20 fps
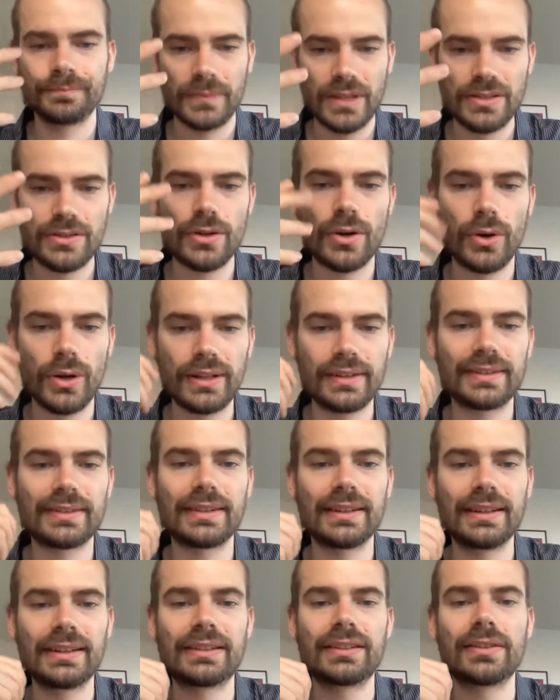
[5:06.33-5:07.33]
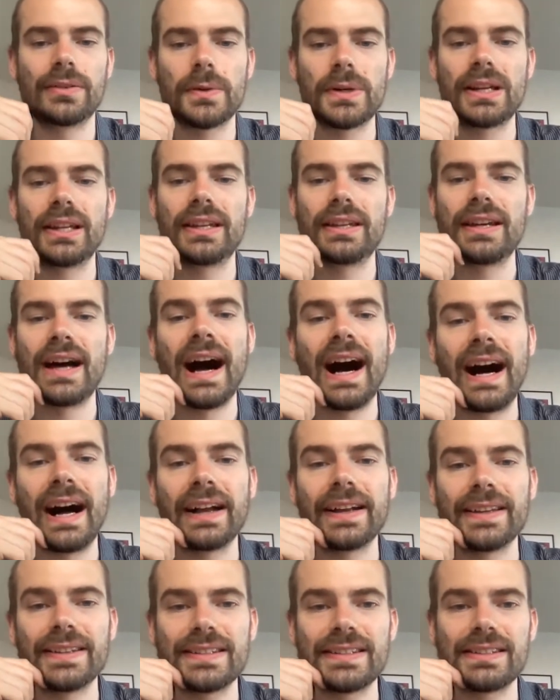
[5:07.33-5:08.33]
So it's really the
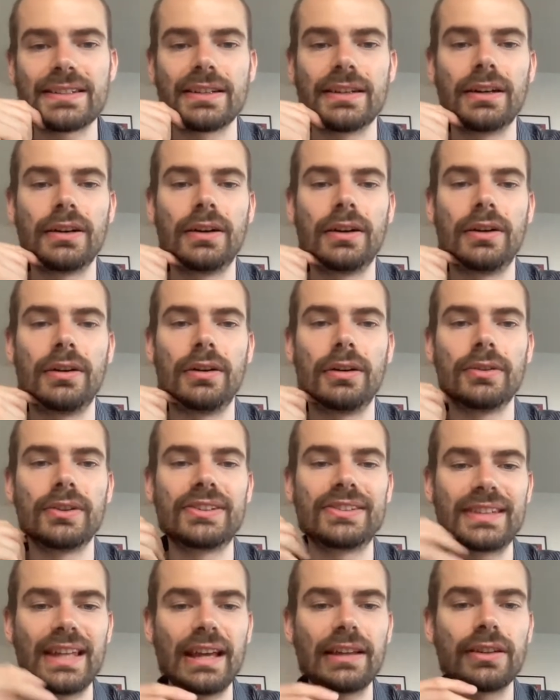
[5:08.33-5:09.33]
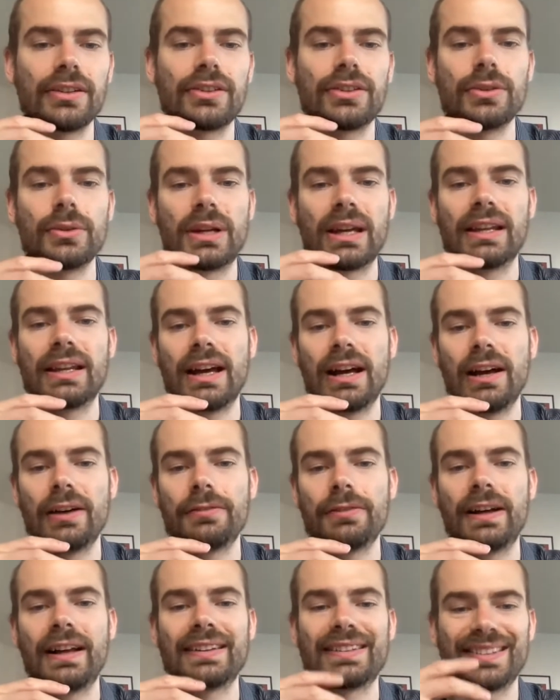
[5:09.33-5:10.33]
highest status you can have
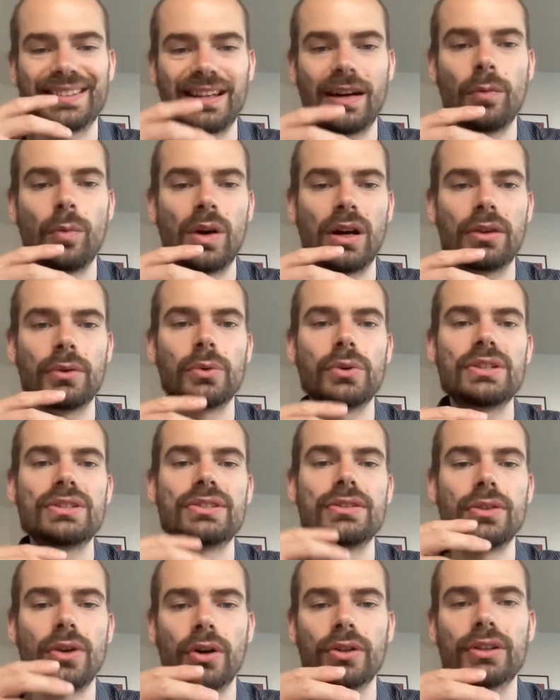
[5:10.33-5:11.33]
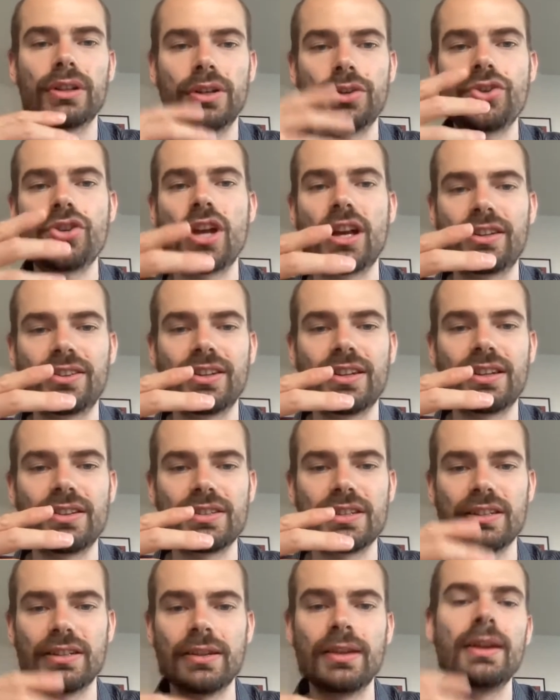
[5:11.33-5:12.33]
as someone who is not a Czech
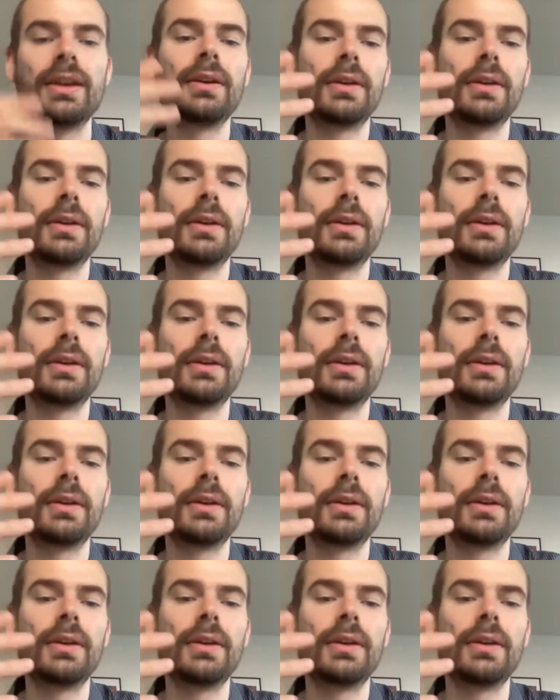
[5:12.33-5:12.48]
citizen,